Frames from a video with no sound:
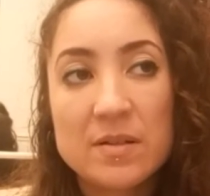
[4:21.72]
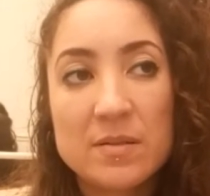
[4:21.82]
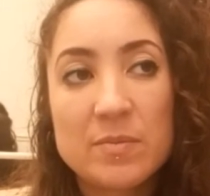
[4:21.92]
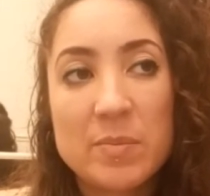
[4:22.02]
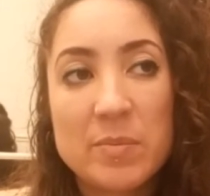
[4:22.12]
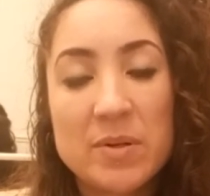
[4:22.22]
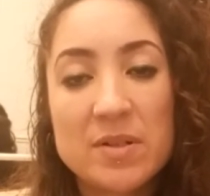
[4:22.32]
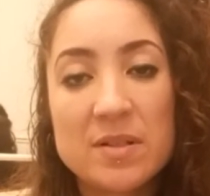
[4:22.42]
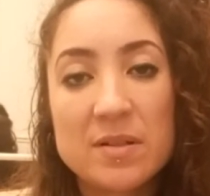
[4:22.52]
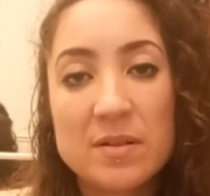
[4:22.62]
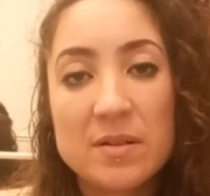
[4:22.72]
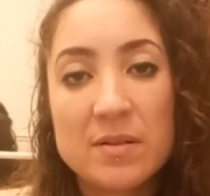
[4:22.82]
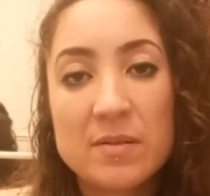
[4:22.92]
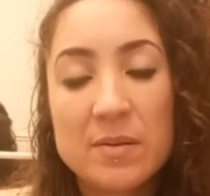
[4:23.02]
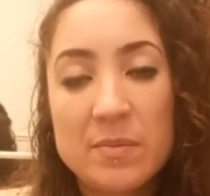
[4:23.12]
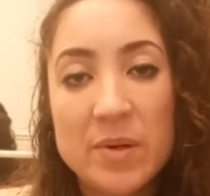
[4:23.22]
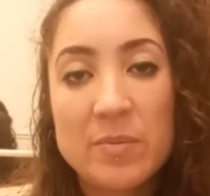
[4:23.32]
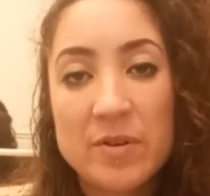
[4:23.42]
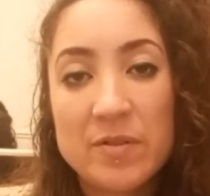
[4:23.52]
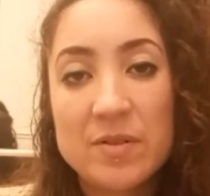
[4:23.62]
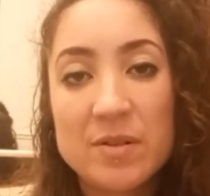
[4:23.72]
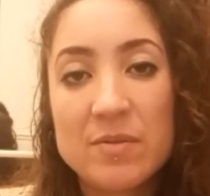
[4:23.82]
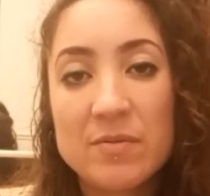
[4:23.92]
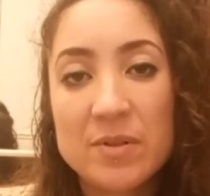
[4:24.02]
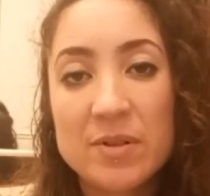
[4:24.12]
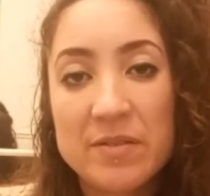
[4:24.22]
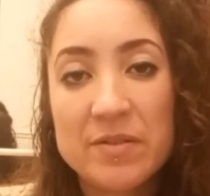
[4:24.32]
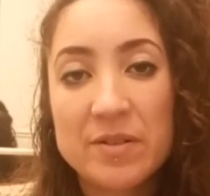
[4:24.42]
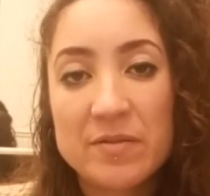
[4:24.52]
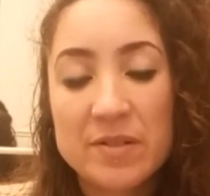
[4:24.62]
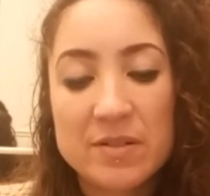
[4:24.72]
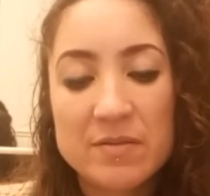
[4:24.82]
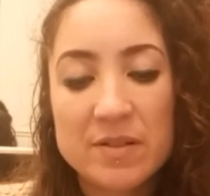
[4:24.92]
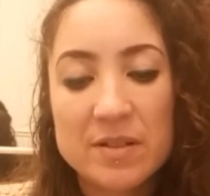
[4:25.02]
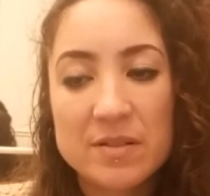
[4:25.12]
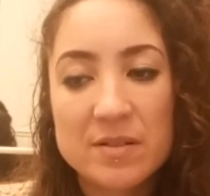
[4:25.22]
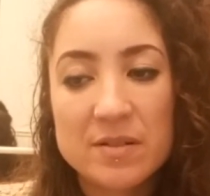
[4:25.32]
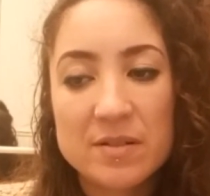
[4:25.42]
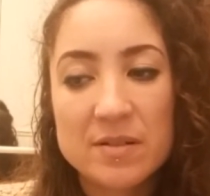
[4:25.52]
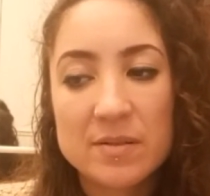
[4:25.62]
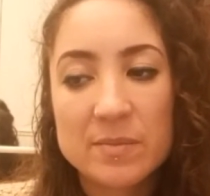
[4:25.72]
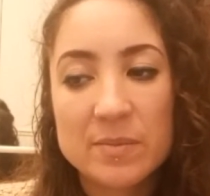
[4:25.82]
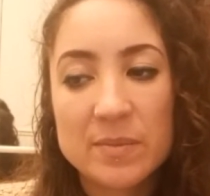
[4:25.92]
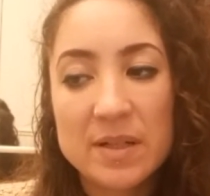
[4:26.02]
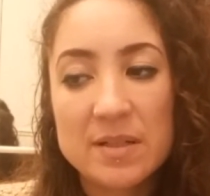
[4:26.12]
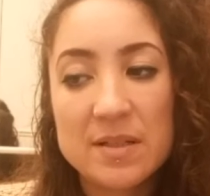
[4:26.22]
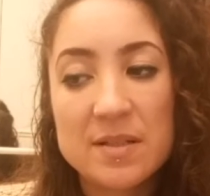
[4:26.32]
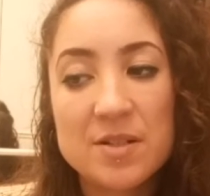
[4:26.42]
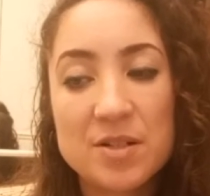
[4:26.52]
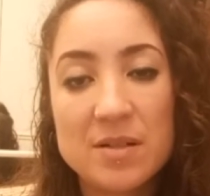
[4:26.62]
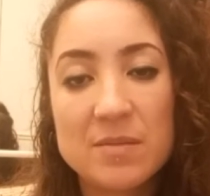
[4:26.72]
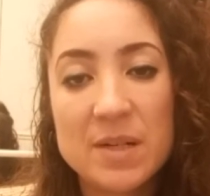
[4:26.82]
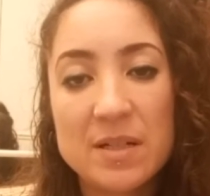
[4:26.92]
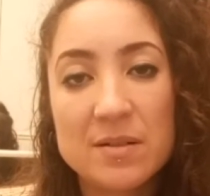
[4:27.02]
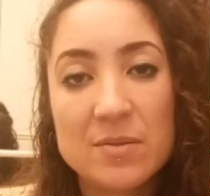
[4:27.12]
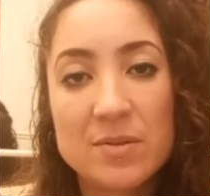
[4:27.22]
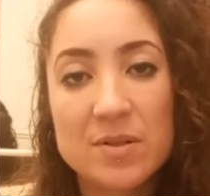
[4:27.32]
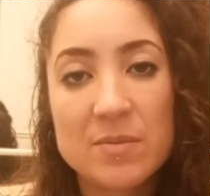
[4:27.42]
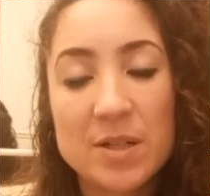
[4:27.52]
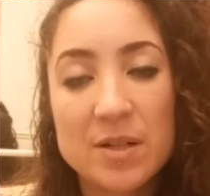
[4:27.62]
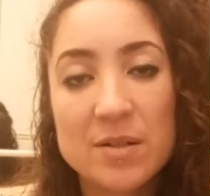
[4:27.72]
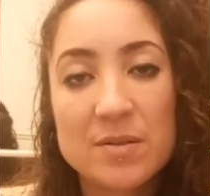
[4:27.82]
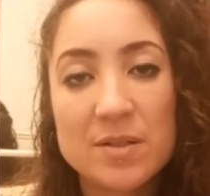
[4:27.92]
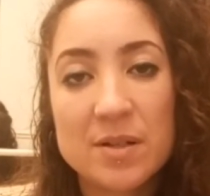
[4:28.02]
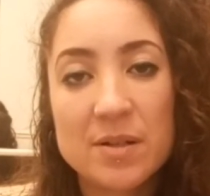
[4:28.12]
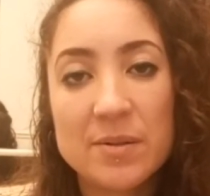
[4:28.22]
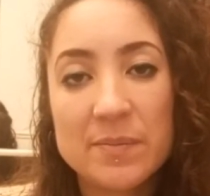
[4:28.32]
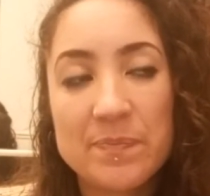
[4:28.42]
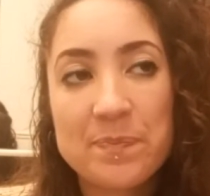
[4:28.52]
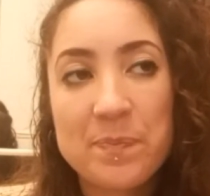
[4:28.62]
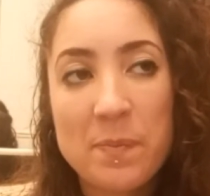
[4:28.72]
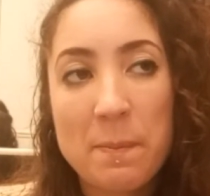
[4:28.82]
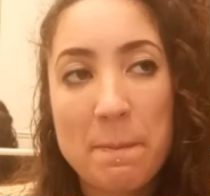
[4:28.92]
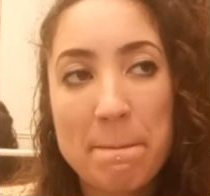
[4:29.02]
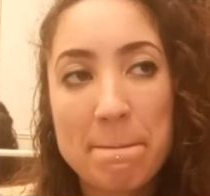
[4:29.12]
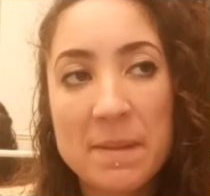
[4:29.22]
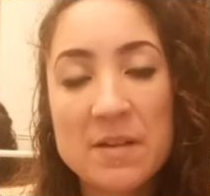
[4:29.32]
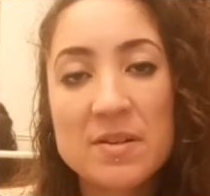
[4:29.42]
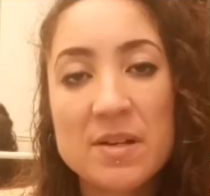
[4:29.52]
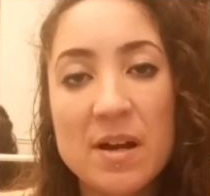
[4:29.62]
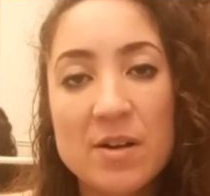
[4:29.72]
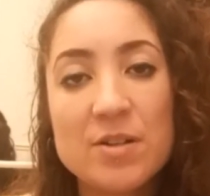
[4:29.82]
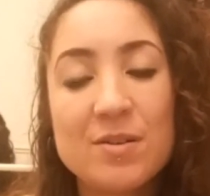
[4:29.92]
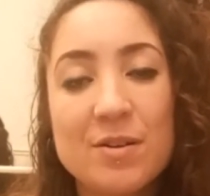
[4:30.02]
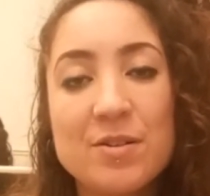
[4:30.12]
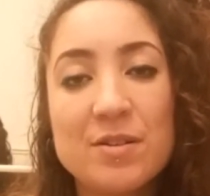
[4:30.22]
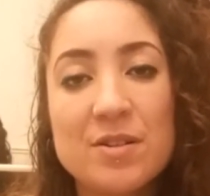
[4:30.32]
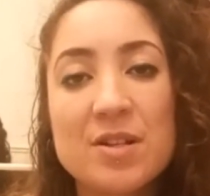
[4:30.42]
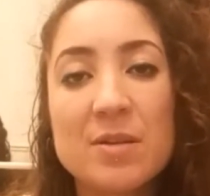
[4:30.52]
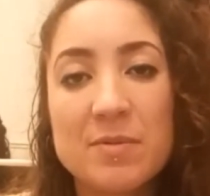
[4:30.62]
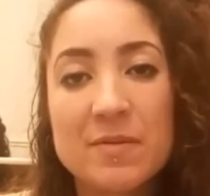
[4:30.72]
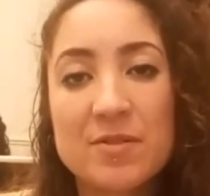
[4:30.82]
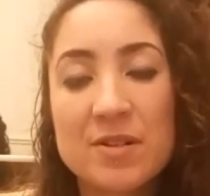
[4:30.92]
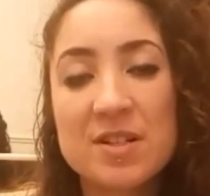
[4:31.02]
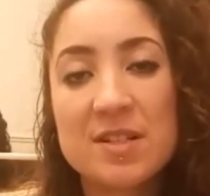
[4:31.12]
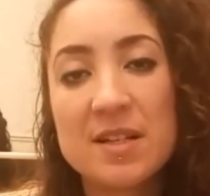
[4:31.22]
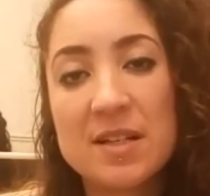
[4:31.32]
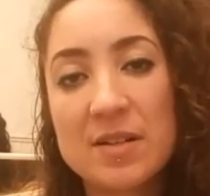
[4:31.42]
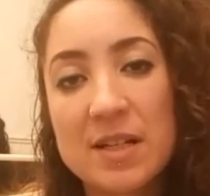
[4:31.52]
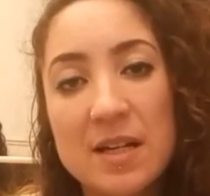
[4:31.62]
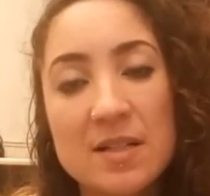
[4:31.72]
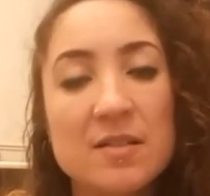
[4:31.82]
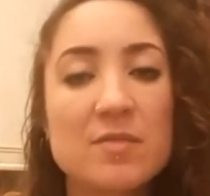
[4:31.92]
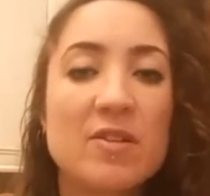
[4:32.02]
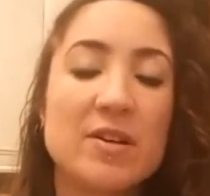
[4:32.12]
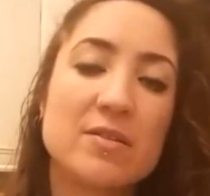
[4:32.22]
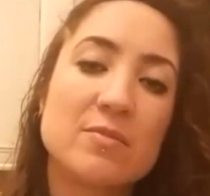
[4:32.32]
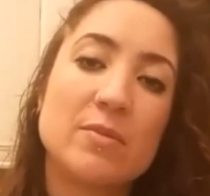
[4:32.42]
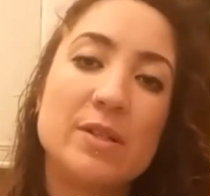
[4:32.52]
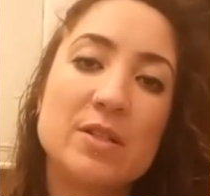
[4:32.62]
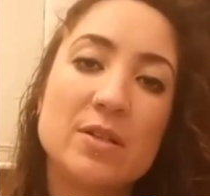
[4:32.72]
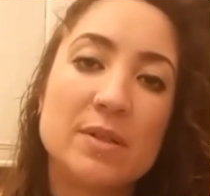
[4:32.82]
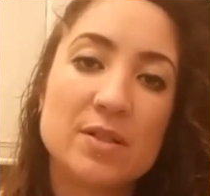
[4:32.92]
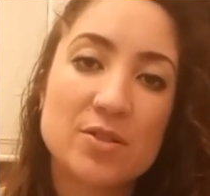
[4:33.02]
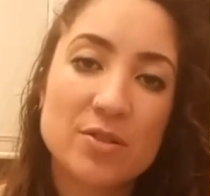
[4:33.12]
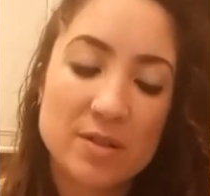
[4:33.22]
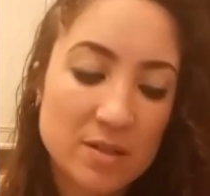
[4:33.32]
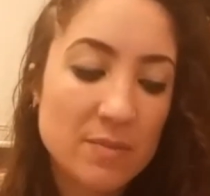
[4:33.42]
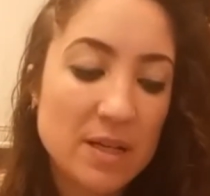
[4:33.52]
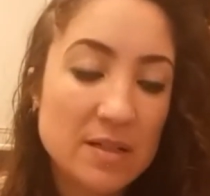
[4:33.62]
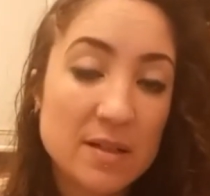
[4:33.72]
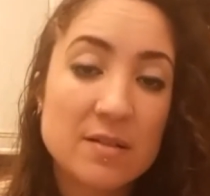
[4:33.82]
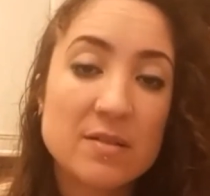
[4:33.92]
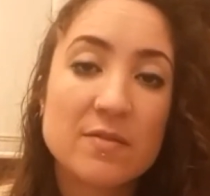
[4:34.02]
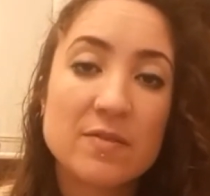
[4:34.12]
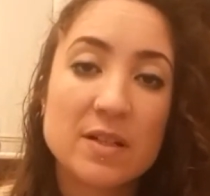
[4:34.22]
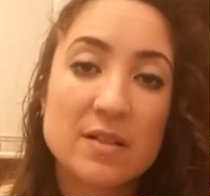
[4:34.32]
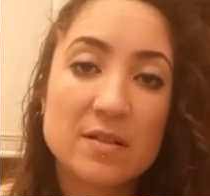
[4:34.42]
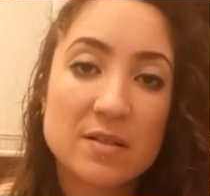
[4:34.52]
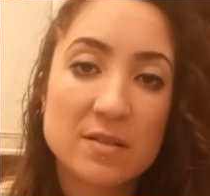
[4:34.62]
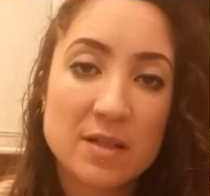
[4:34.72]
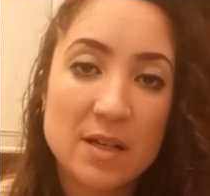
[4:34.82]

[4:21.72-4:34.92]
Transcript: a person that my brother knew in real life, a good friend of his, and a decision he had made a long time ago. So yeah, I knew the shape of the tragedy, and I guess as writers what we do is try to make sense of things, and